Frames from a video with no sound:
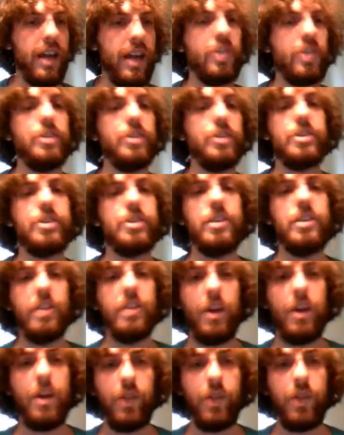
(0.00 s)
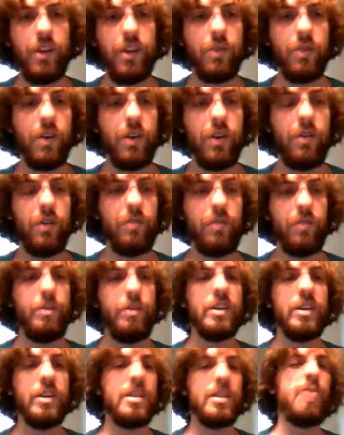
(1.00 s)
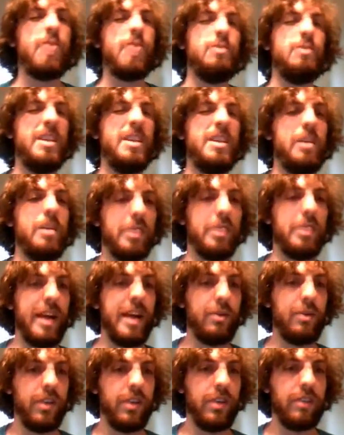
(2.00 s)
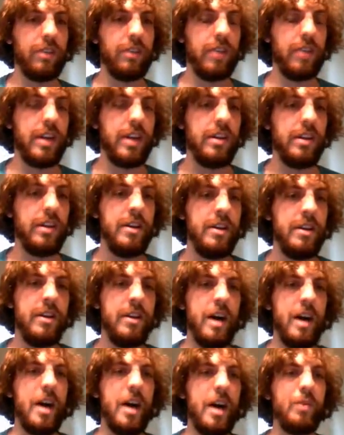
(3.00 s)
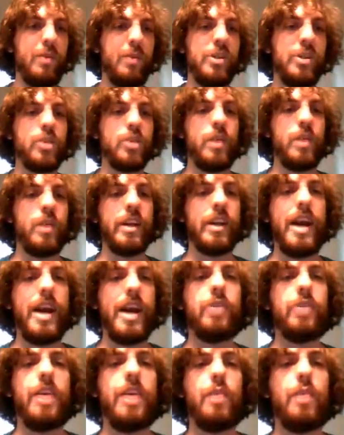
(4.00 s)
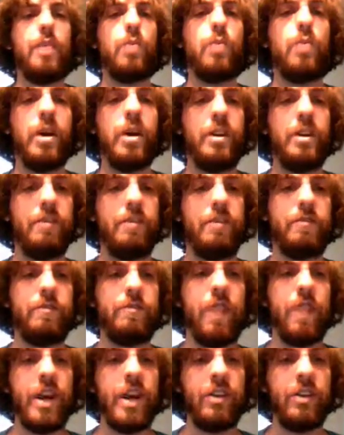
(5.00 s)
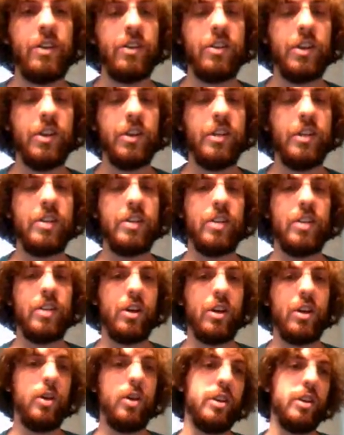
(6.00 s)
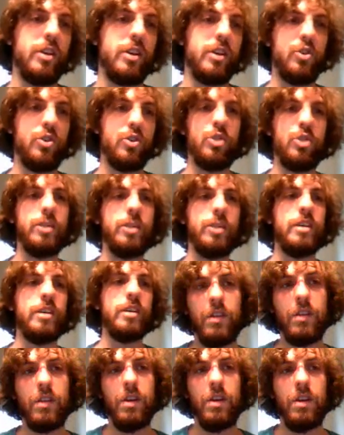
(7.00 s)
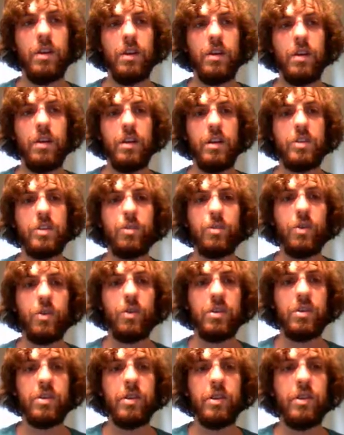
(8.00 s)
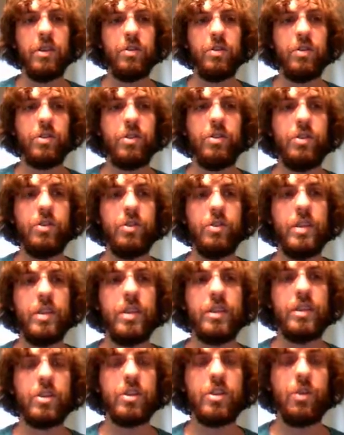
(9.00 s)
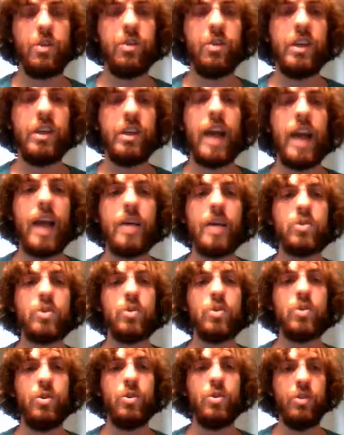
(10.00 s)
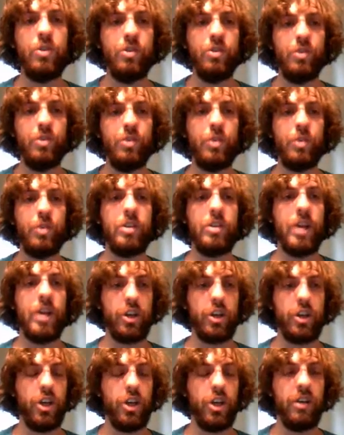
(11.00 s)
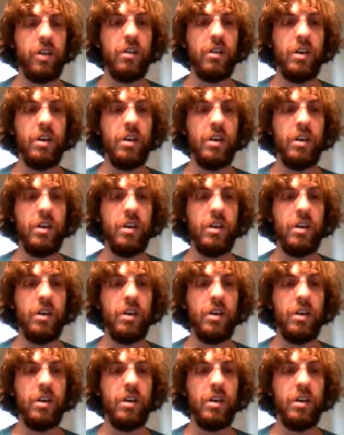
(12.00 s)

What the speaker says: and all the steel that went into it, because that would be double counting, right? We just want to count that one final good that's going to go to the consumer. It's important to note, too, that this only counts new production.